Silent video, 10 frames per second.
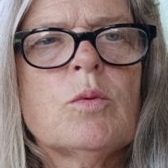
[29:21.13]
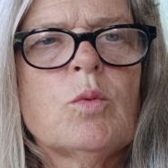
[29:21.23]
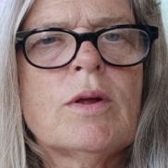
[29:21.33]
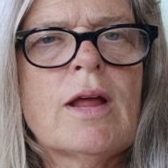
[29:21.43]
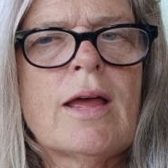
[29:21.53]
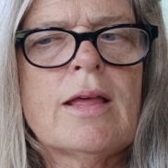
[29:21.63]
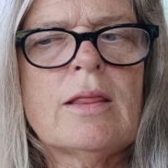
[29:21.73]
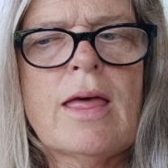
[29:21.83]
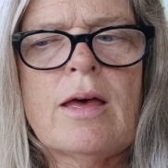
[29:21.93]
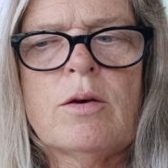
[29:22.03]
what I
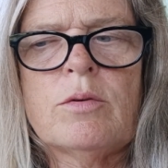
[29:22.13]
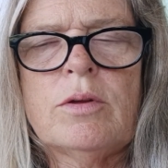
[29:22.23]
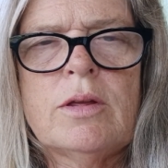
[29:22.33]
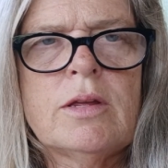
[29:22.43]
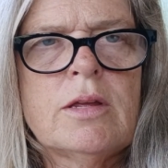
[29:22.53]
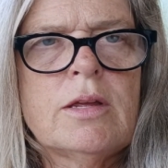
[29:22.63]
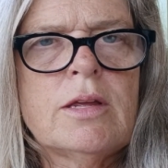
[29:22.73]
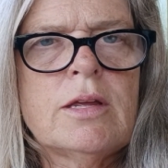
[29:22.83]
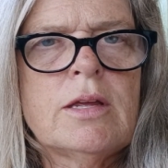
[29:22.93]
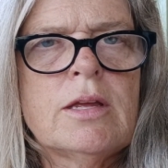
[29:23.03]
allow
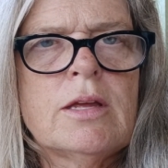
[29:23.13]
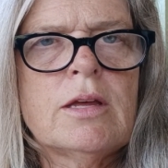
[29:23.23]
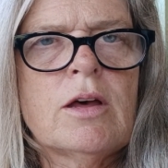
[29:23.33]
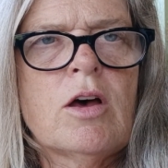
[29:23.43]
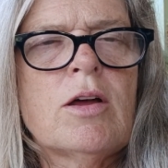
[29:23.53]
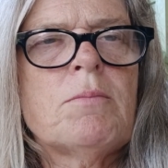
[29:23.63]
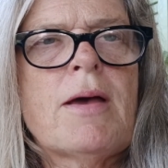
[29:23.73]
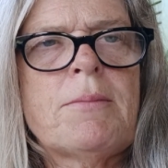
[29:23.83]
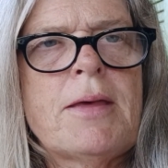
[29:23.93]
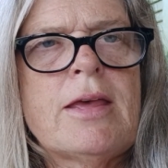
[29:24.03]
on
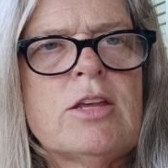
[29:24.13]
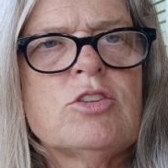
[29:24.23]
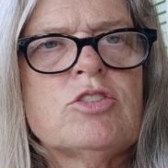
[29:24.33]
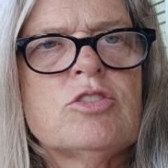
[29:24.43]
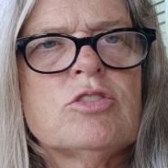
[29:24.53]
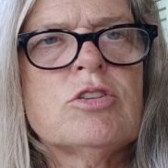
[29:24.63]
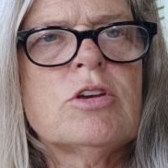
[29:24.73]
my page.